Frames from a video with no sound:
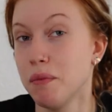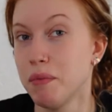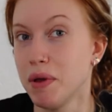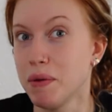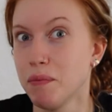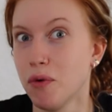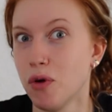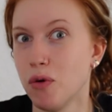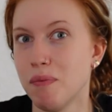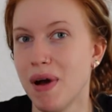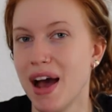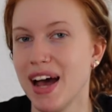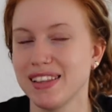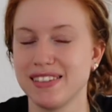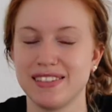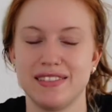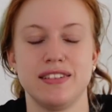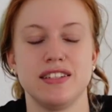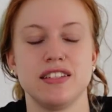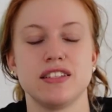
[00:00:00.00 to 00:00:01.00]
a bit more
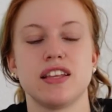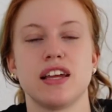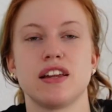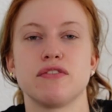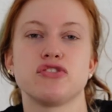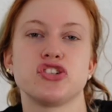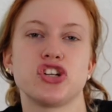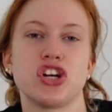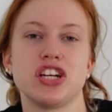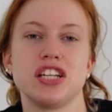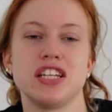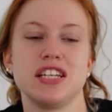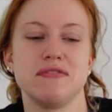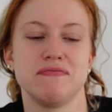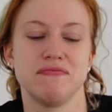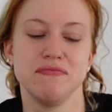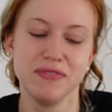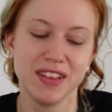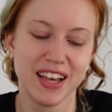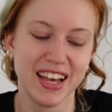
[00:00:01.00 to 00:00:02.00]
matte instead of shiny.
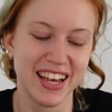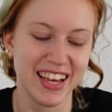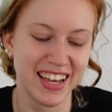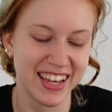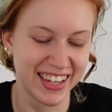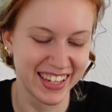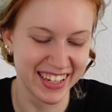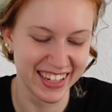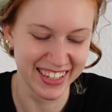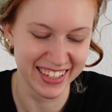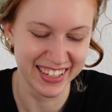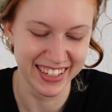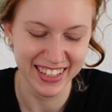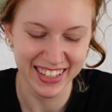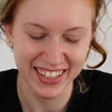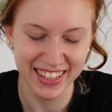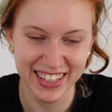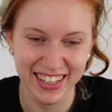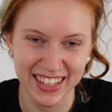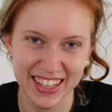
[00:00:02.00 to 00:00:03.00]

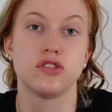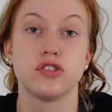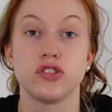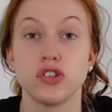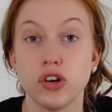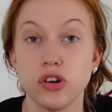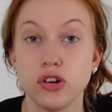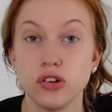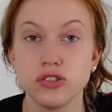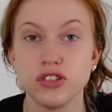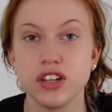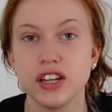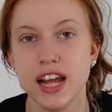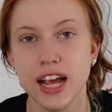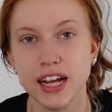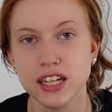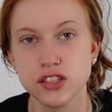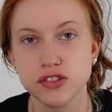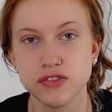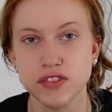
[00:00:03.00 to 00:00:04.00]
So the
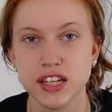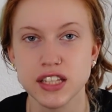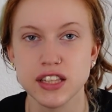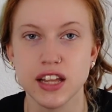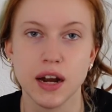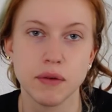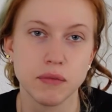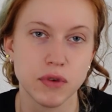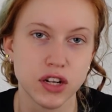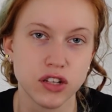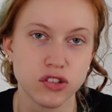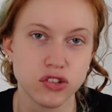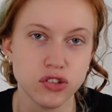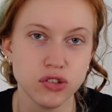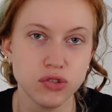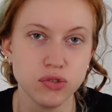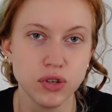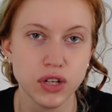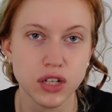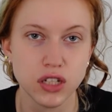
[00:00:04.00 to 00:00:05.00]
next thing that I'm gonna
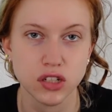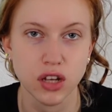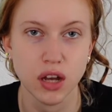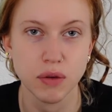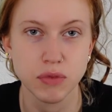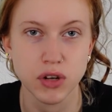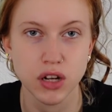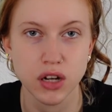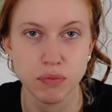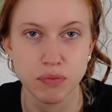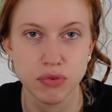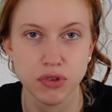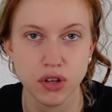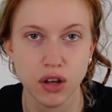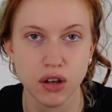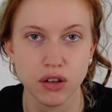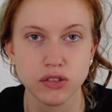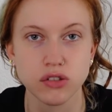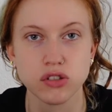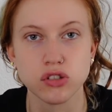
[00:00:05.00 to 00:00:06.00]
do is I'm gonna put
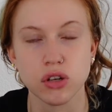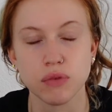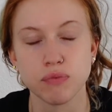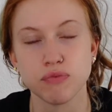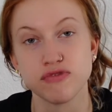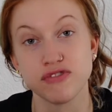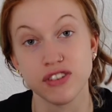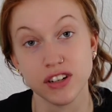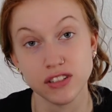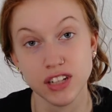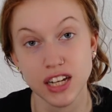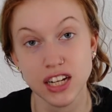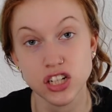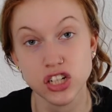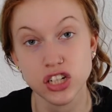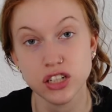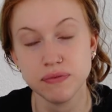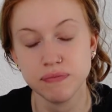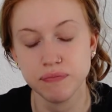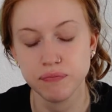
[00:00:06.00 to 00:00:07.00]
on some
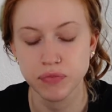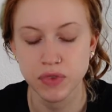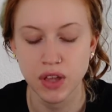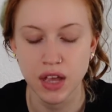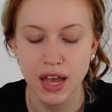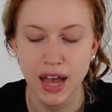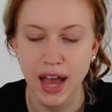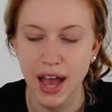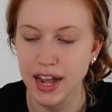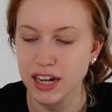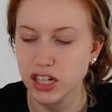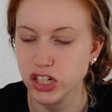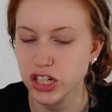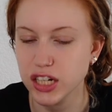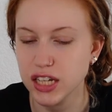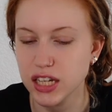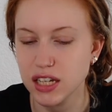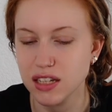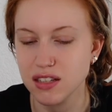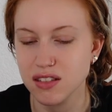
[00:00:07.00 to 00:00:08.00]
foundation.
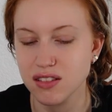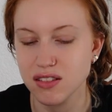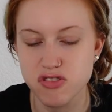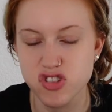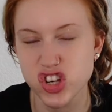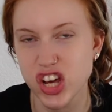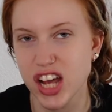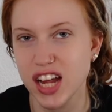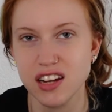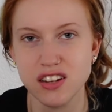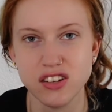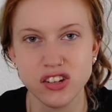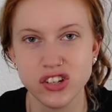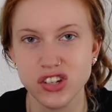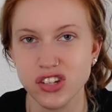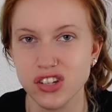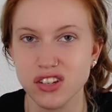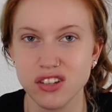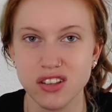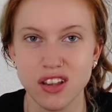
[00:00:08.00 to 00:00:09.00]
Actually
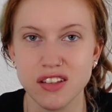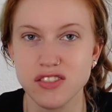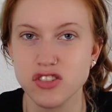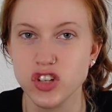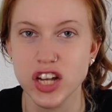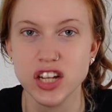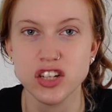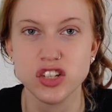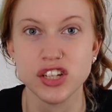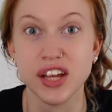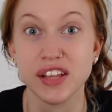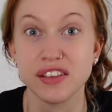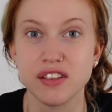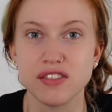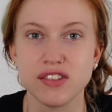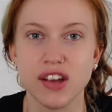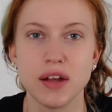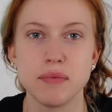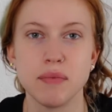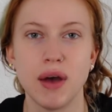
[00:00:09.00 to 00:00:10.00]
it changes at the
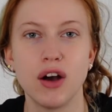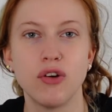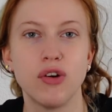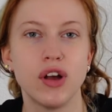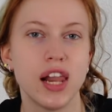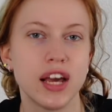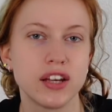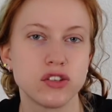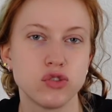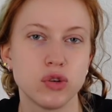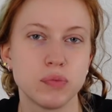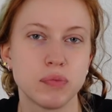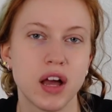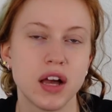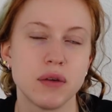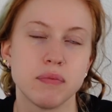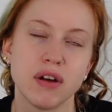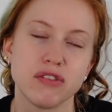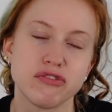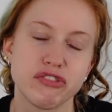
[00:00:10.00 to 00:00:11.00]
time how I like to
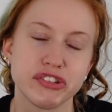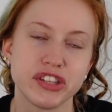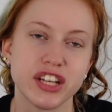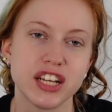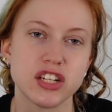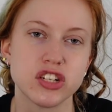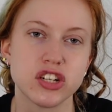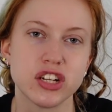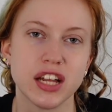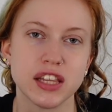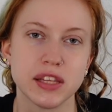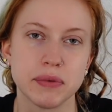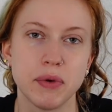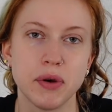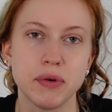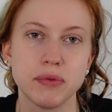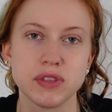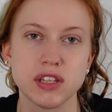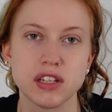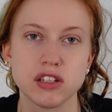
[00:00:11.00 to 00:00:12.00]
apply my foundation. At the
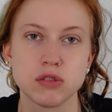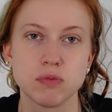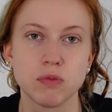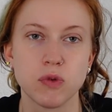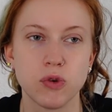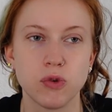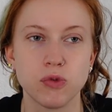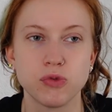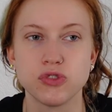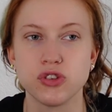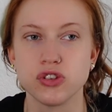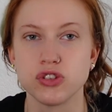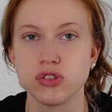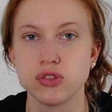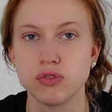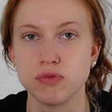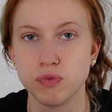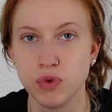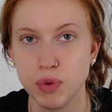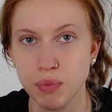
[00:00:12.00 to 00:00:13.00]
moment it's more just
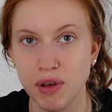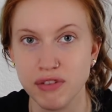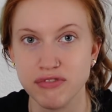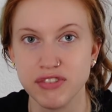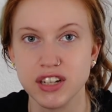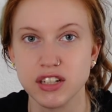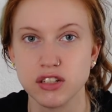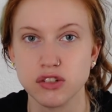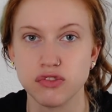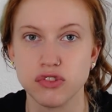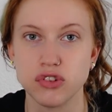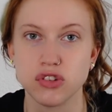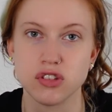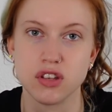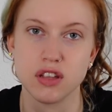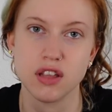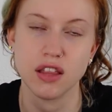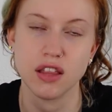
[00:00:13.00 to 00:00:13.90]
with my fingers first and